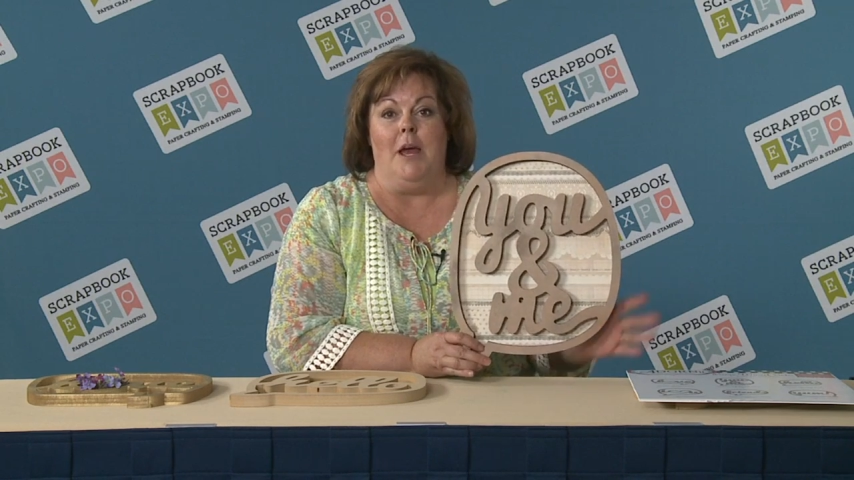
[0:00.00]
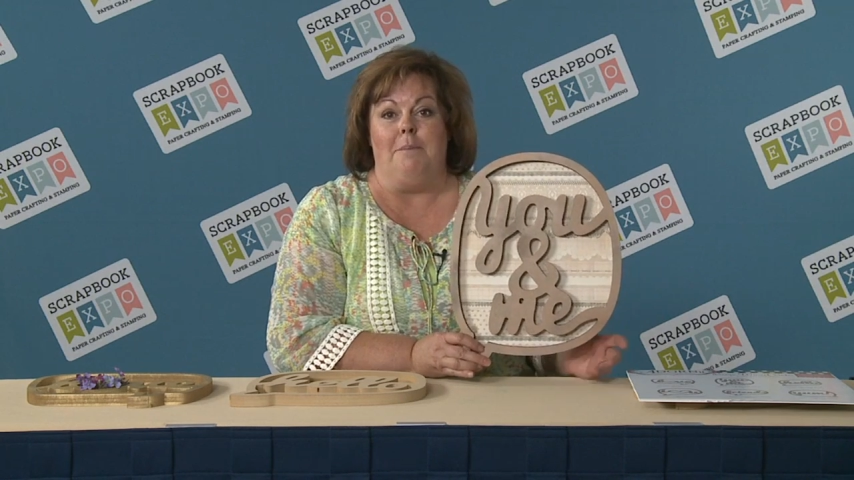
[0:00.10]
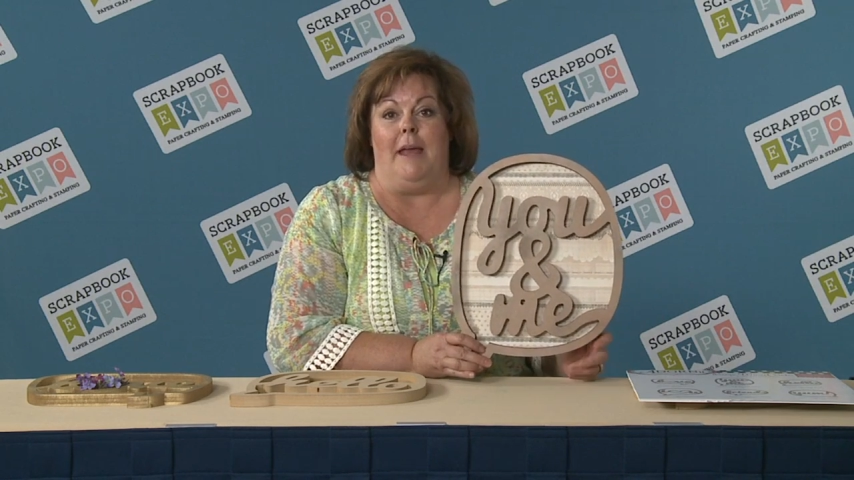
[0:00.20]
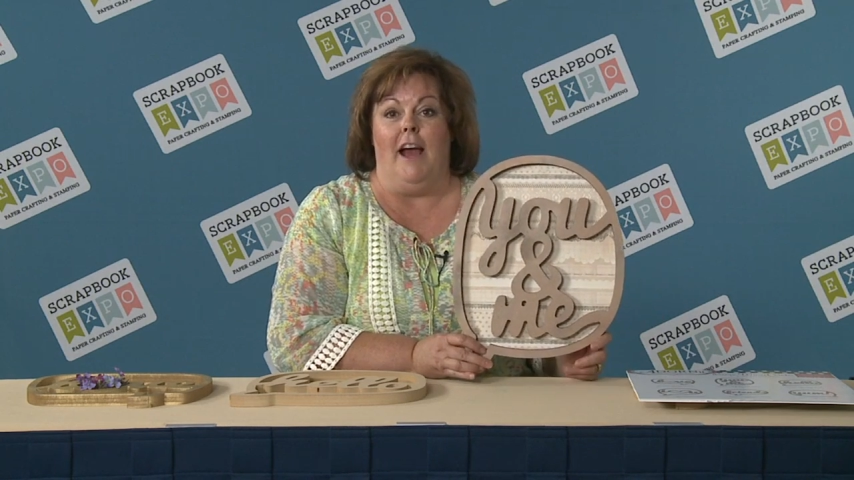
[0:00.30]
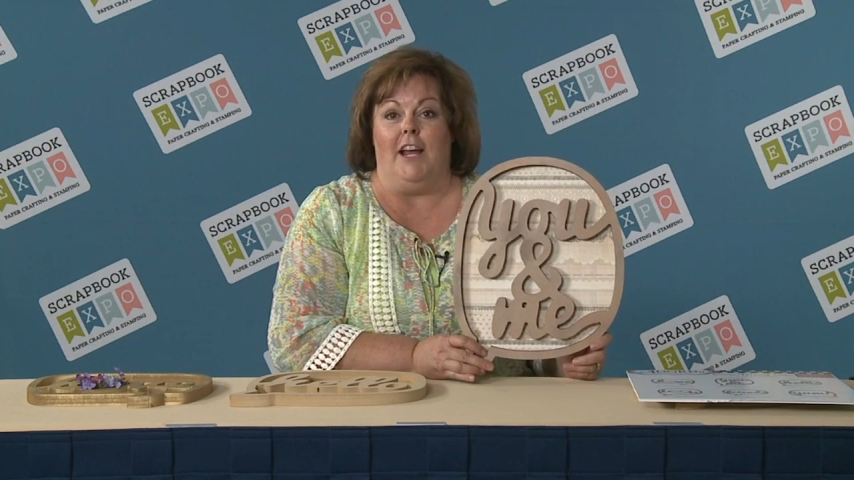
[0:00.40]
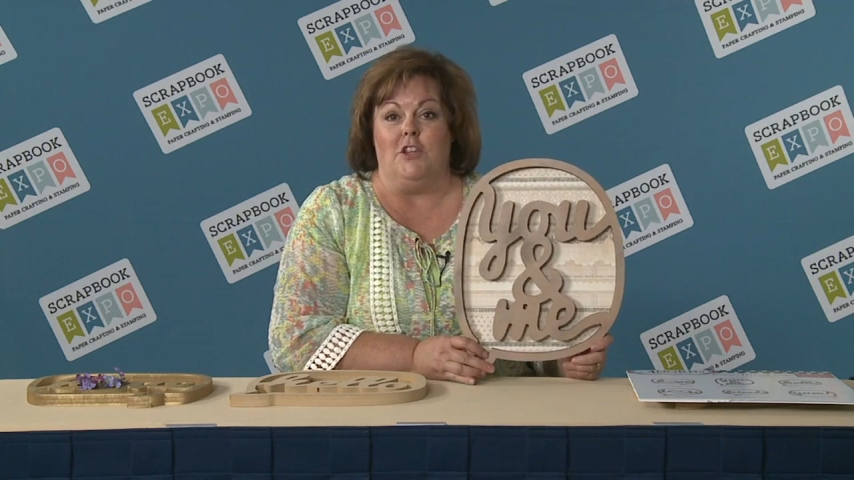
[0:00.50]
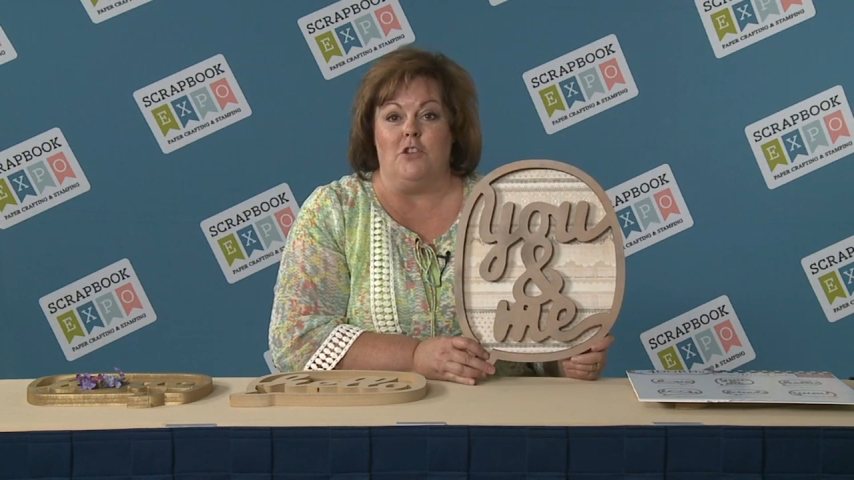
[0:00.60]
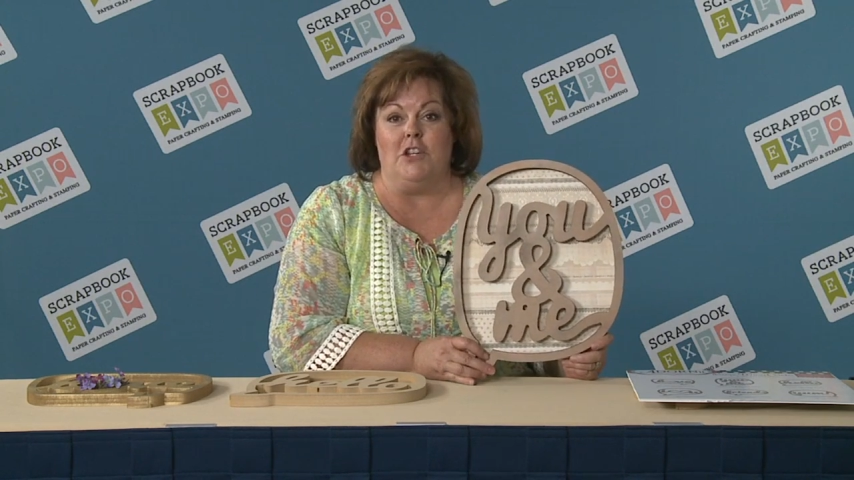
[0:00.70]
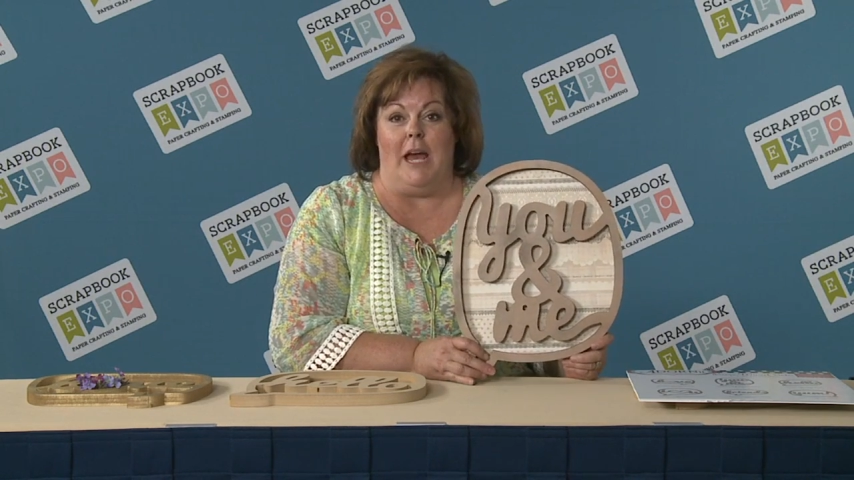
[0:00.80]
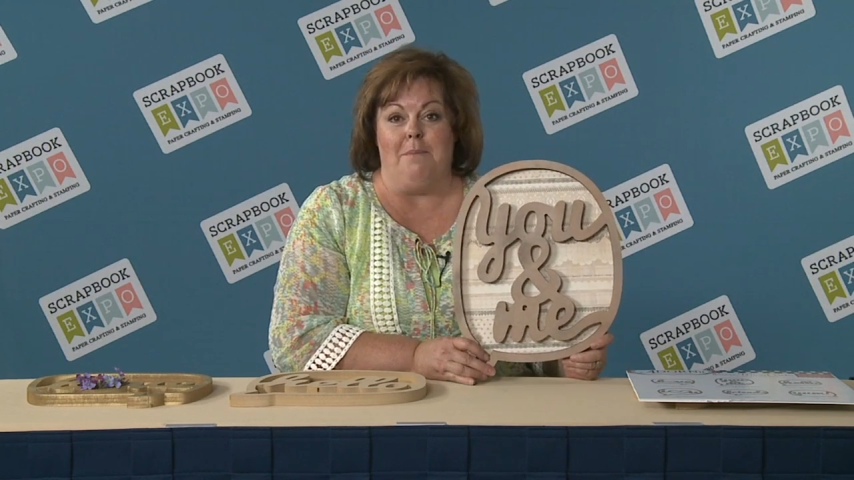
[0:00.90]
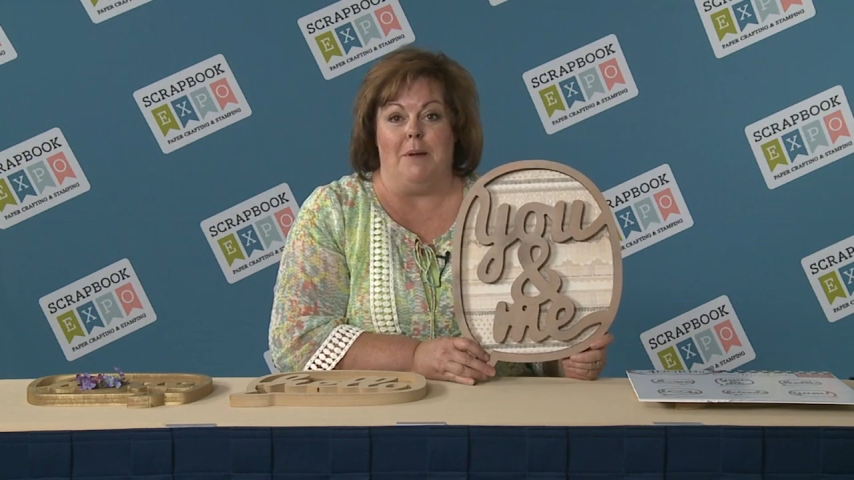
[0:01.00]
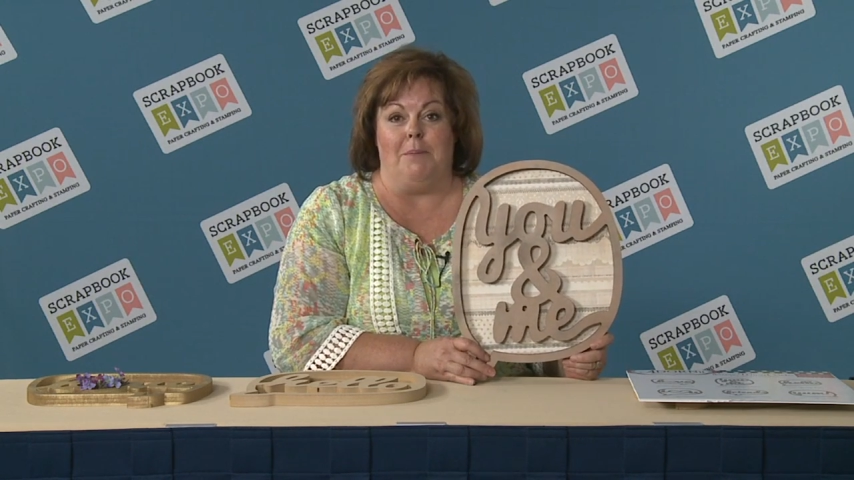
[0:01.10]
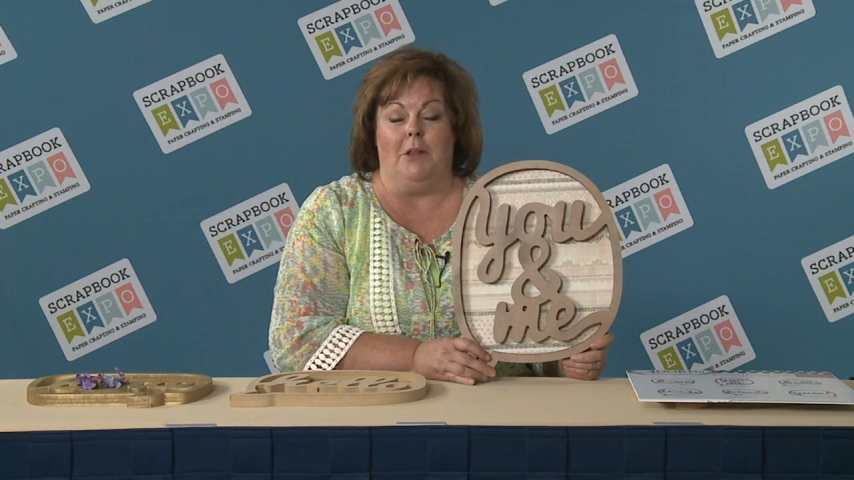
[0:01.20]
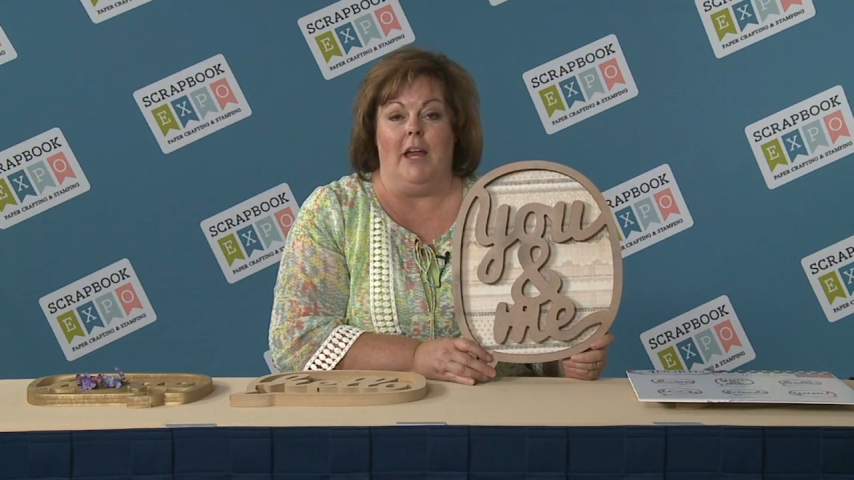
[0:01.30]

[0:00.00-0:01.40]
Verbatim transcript: behind your chat bubble